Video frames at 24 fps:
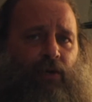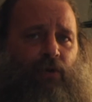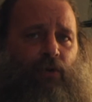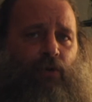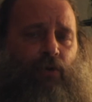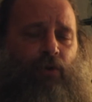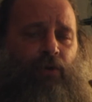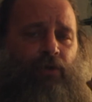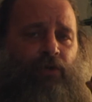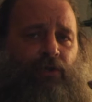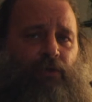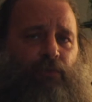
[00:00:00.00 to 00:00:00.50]

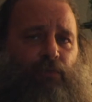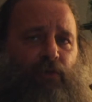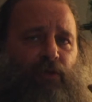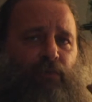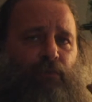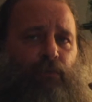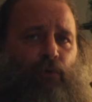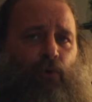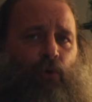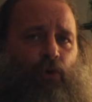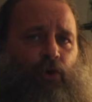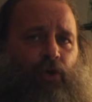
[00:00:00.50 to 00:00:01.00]
going to be
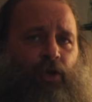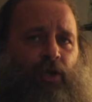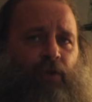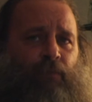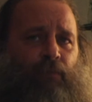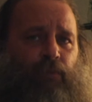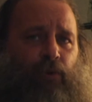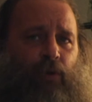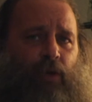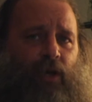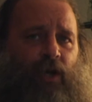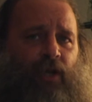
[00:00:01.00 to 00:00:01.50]
put
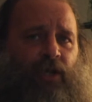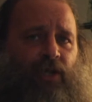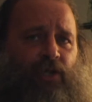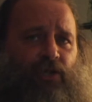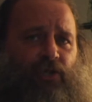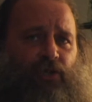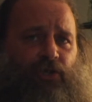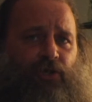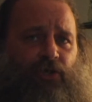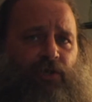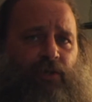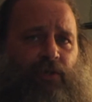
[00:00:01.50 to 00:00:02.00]
in
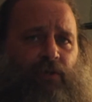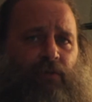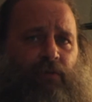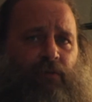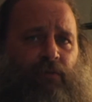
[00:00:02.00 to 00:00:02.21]
place